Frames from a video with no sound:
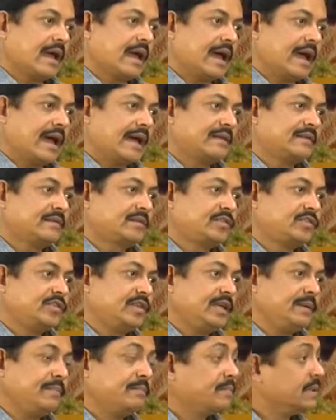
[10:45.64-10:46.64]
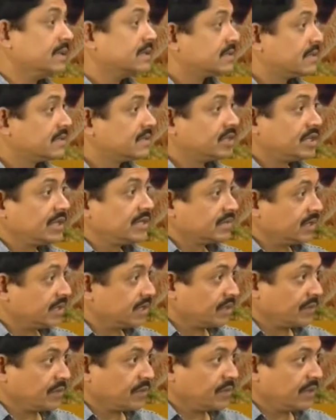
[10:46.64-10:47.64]
as the person she is
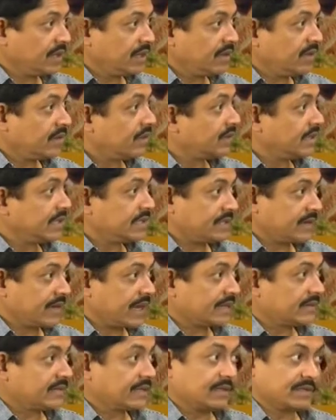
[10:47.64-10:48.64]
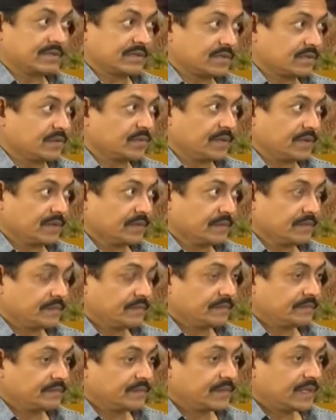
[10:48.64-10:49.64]
interviewing or interacting in the studio.
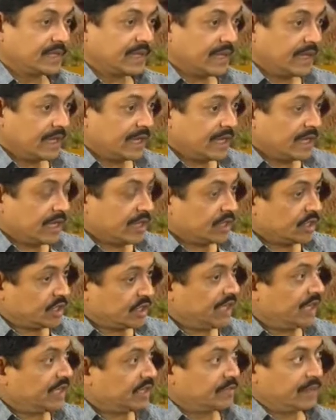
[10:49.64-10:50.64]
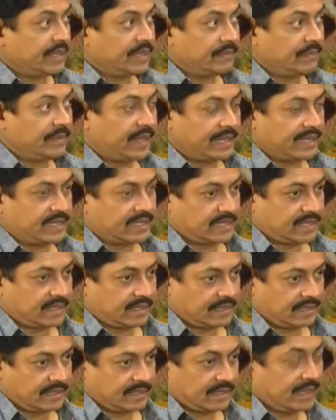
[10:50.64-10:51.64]
She has been based
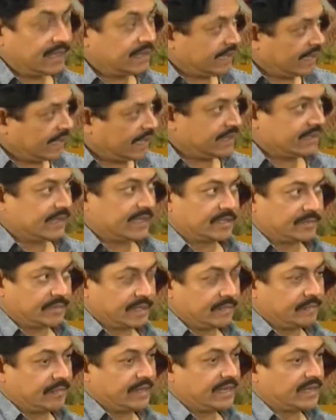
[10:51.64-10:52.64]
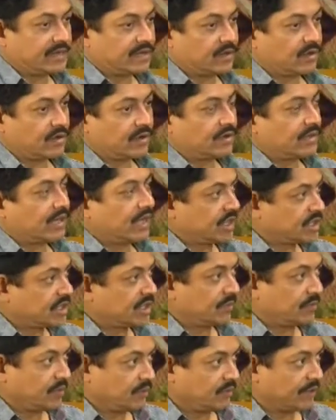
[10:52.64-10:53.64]
her character has been based on
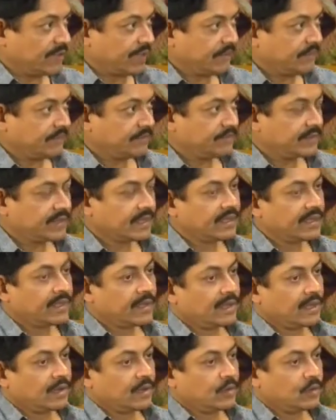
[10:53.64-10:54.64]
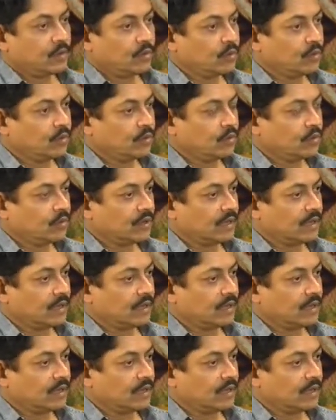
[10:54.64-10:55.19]
Harsha Bhogle, who